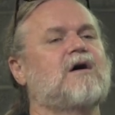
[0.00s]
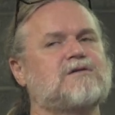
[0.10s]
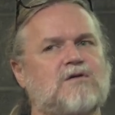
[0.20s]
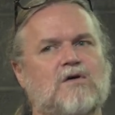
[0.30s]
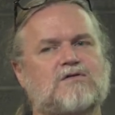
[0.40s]
So
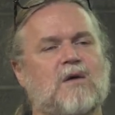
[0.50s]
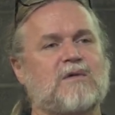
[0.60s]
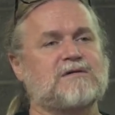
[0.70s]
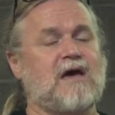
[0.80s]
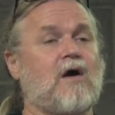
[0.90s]
NoScript
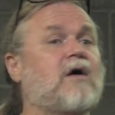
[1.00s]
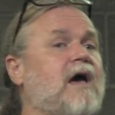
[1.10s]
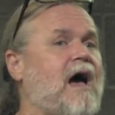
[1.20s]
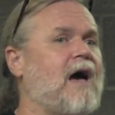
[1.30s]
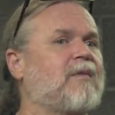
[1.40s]
is saying, okay,
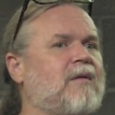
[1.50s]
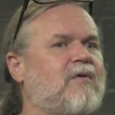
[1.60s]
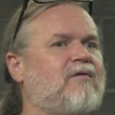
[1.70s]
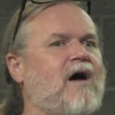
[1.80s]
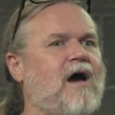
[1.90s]
I'm going to
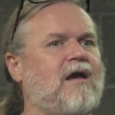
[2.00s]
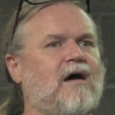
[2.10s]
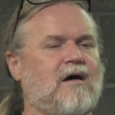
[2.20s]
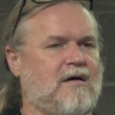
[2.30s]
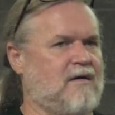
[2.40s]
provide
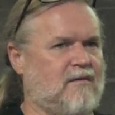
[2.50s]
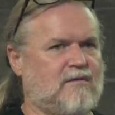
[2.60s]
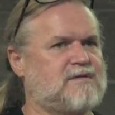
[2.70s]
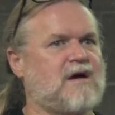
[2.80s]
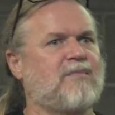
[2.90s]

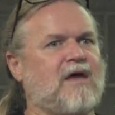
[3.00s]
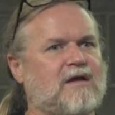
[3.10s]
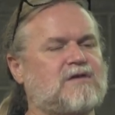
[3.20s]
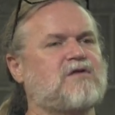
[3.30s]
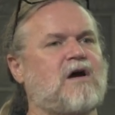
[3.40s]
something
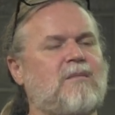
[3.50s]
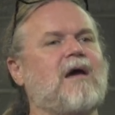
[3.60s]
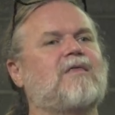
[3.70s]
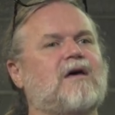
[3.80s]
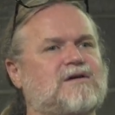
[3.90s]
to try to
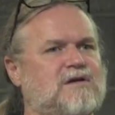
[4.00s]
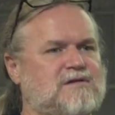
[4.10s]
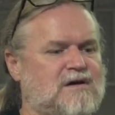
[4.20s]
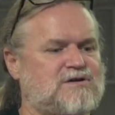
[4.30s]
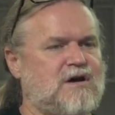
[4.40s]
make this,
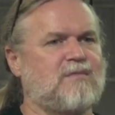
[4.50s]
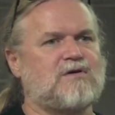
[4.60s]
a shim to